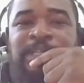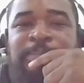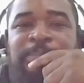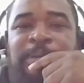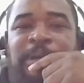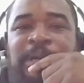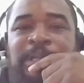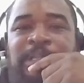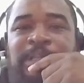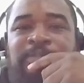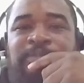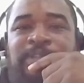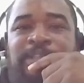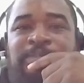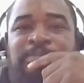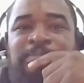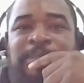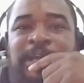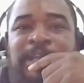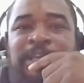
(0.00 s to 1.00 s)
as a part of
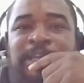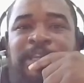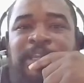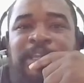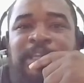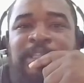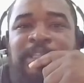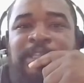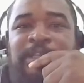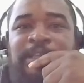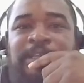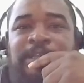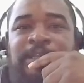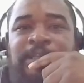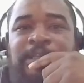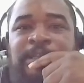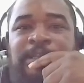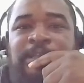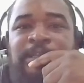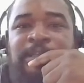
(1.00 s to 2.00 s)
its mandate,
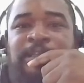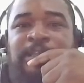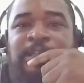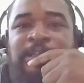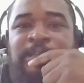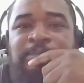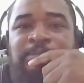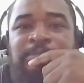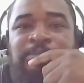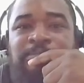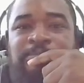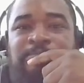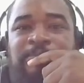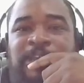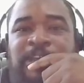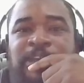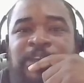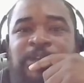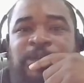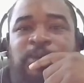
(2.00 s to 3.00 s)

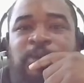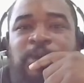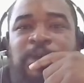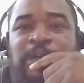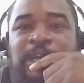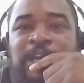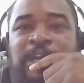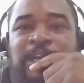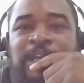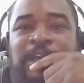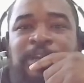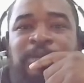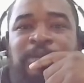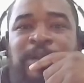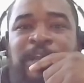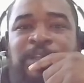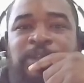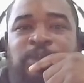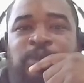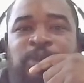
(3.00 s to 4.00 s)
make sure that that
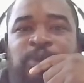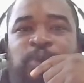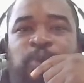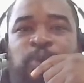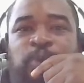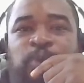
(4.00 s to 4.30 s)
right to